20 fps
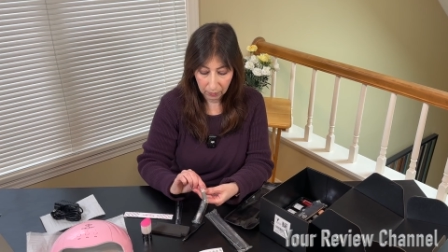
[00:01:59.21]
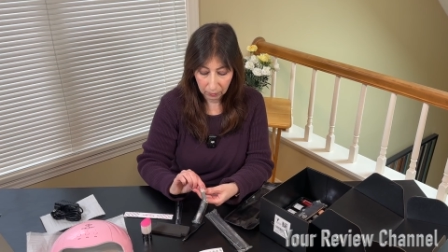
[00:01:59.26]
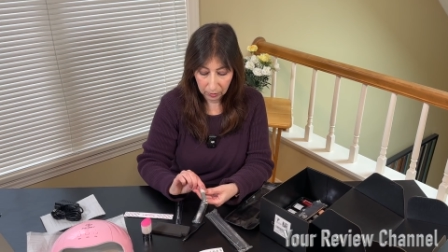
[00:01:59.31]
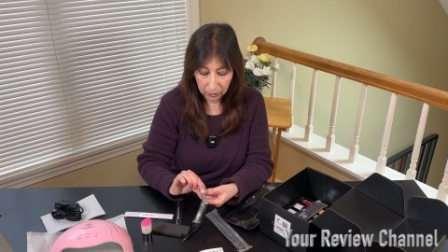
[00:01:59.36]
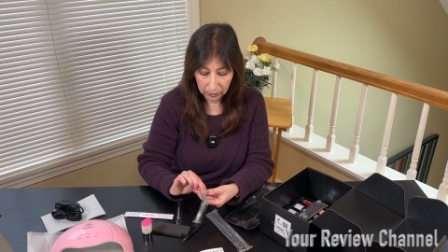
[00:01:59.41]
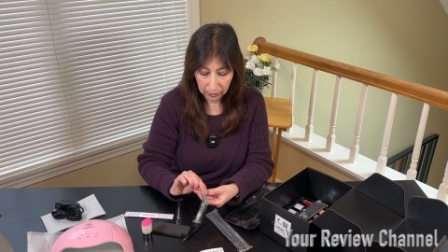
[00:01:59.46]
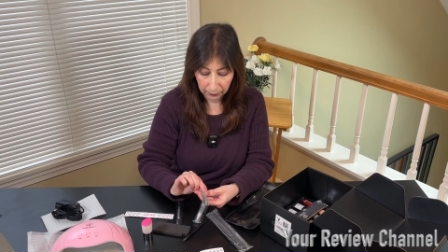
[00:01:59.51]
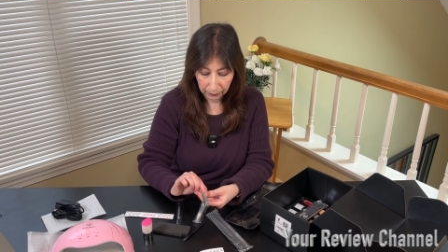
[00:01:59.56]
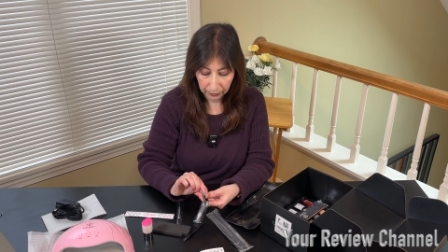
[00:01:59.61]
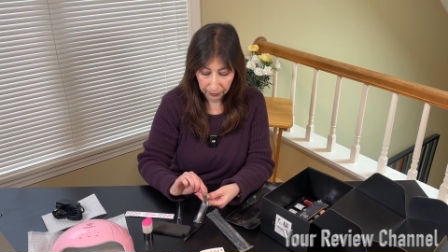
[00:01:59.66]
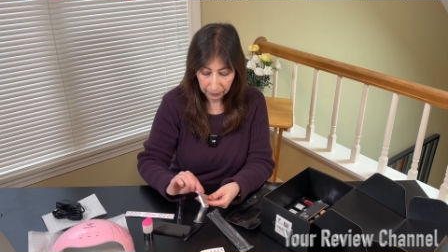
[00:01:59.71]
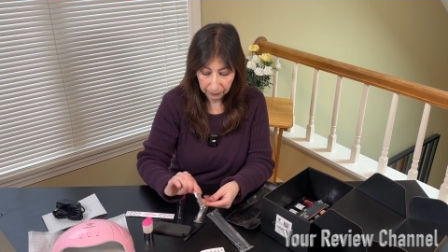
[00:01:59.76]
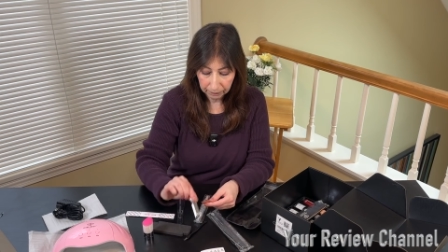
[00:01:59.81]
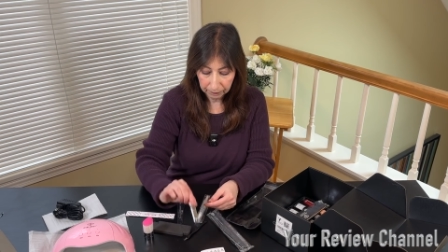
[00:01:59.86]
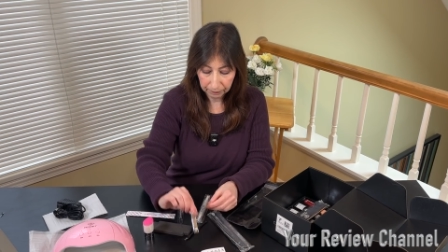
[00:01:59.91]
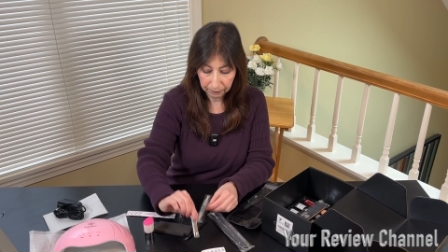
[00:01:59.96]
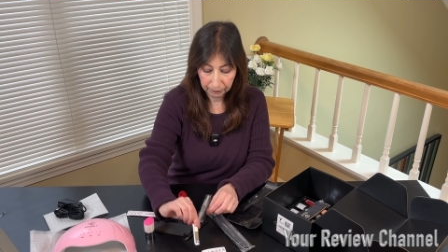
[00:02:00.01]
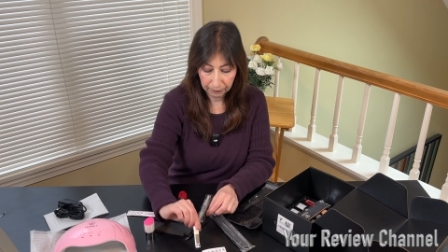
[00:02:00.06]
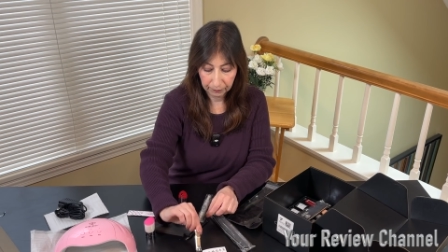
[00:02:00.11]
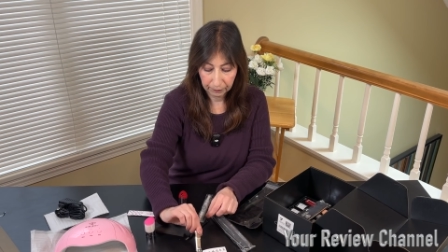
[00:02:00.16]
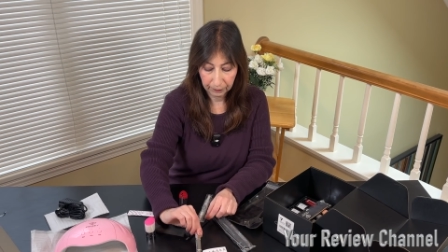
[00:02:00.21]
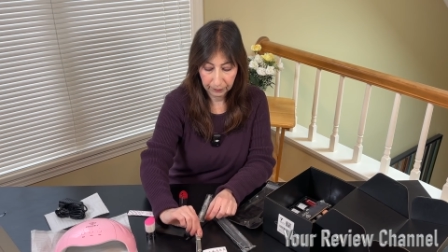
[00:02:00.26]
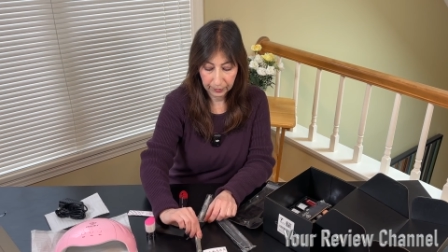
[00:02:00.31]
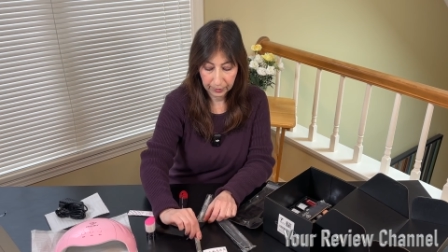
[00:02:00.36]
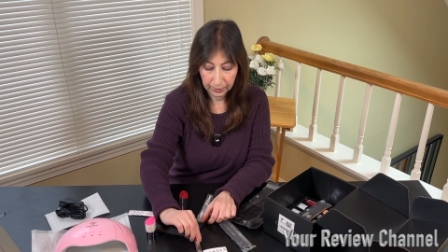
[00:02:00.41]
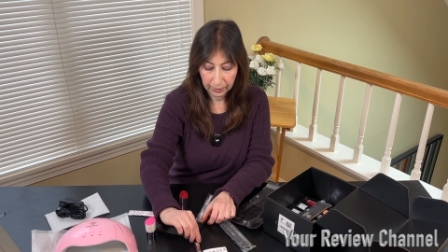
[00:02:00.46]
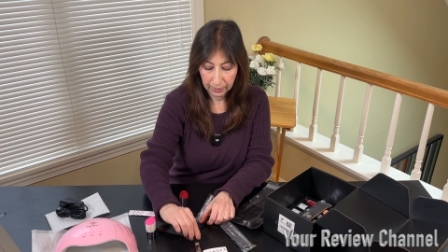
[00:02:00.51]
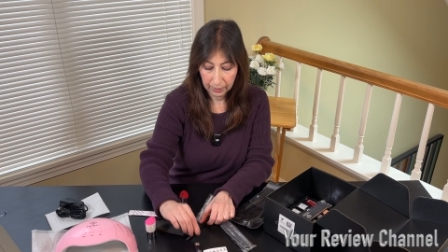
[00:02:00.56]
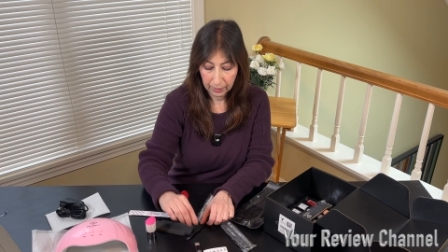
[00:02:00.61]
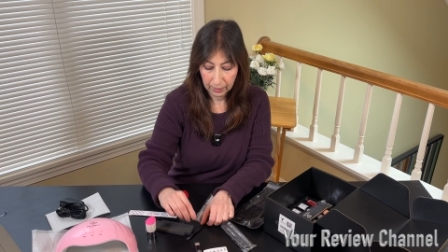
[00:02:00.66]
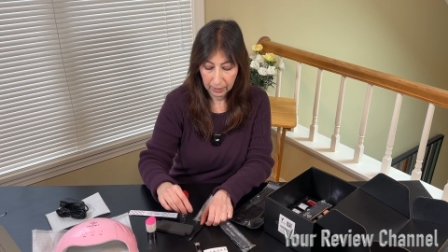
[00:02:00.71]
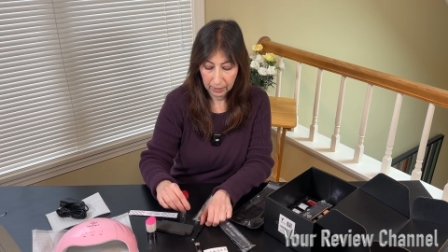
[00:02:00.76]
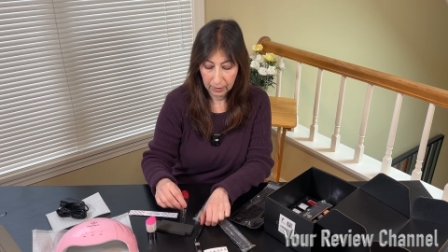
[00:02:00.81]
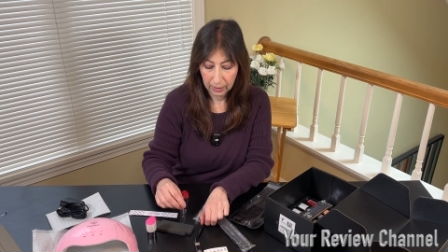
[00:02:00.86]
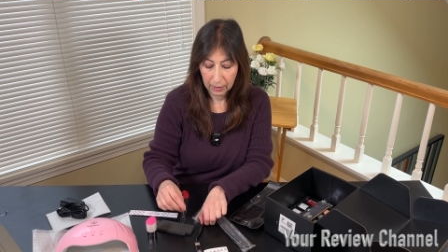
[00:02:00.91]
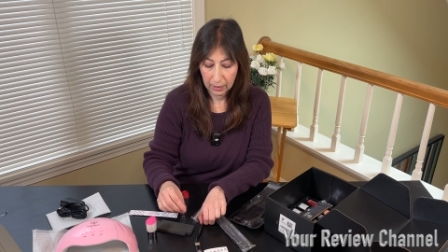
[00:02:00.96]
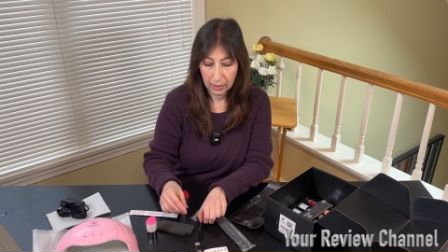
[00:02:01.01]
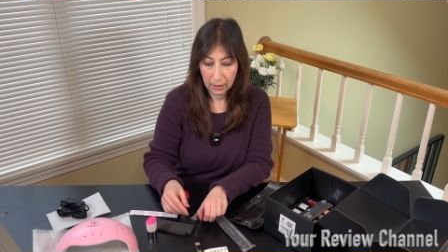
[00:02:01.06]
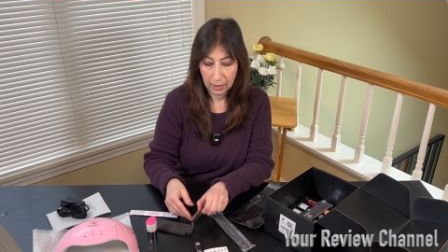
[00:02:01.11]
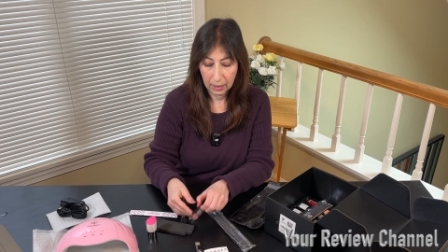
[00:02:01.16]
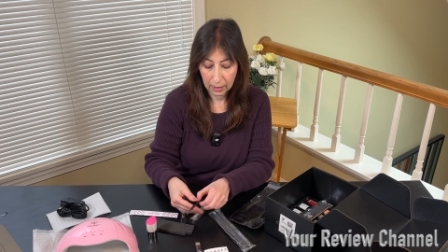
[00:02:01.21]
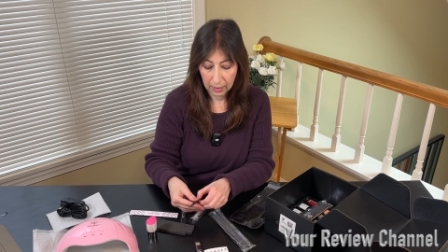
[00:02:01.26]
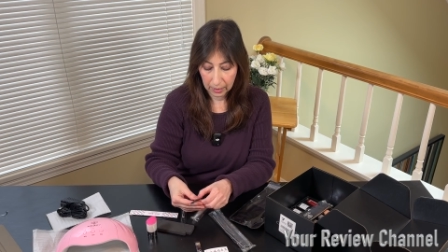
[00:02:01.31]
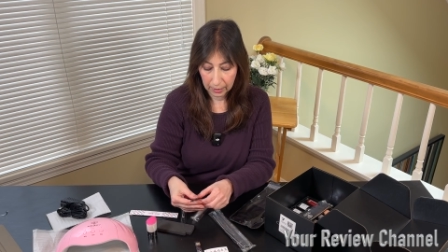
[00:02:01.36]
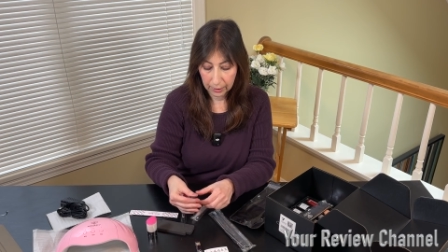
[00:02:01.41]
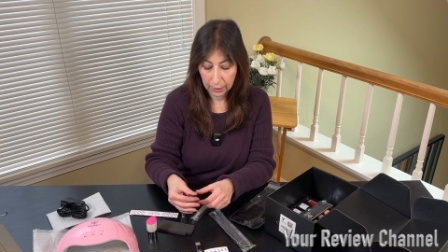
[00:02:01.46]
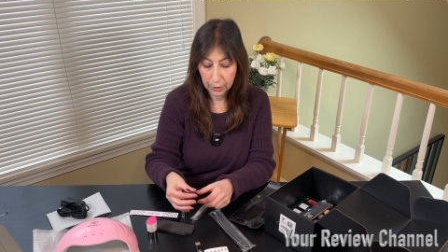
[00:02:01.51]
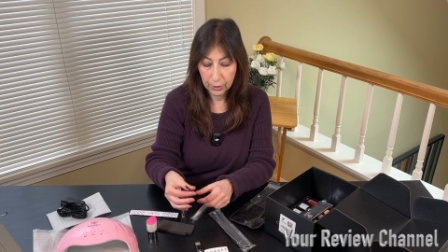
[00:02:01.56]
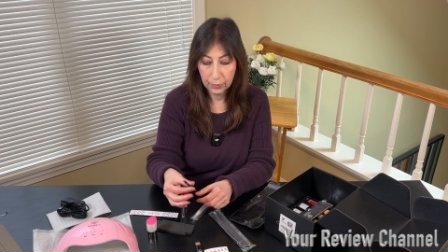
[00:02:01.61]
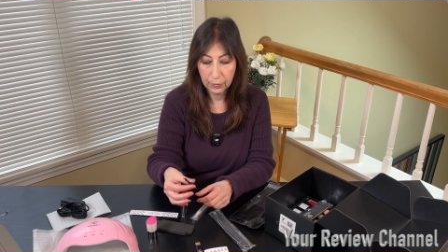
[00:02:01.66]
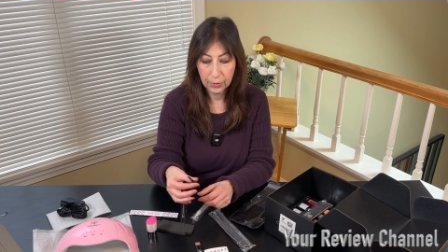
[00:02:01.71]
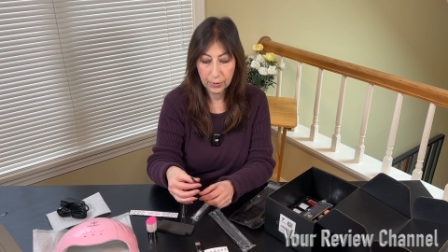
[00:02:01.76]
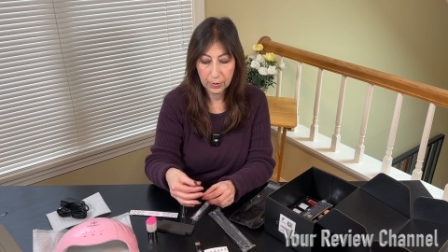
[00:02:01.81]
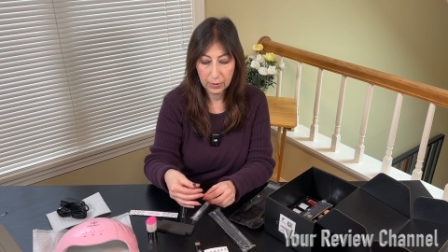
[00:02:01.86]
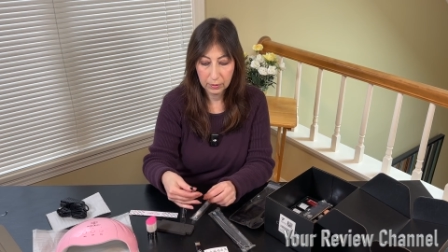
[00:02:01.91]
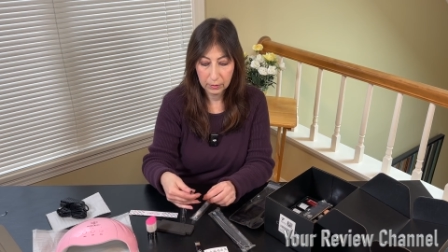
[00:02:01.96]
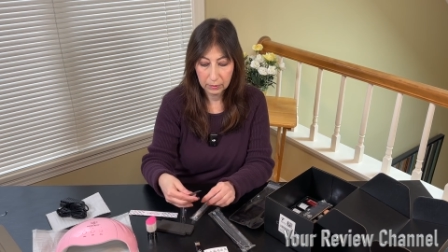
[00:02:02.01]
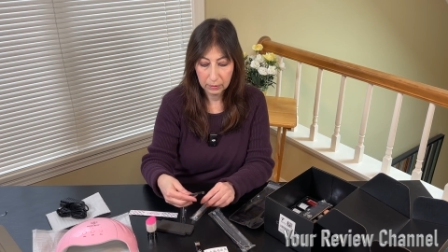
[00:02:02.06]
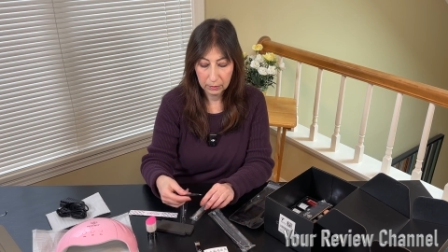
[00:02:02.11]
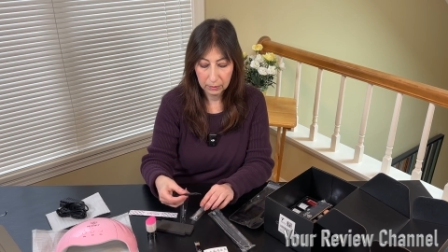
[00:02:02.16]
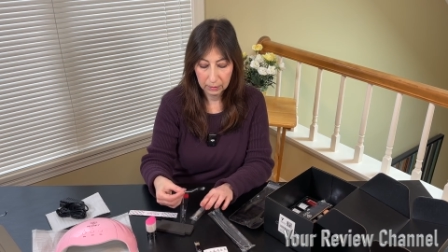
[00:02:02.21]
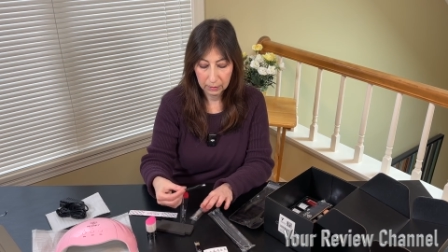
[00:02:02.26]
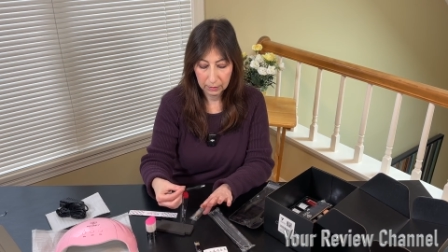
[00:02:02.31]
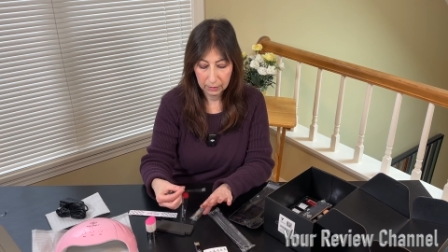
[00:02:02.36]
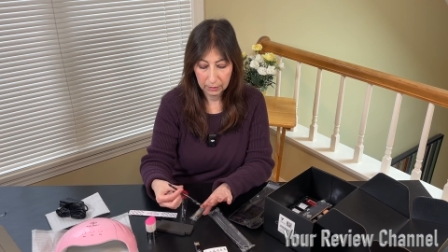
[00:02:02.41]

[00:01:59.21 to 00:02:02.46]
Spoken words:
clipper, a cuticle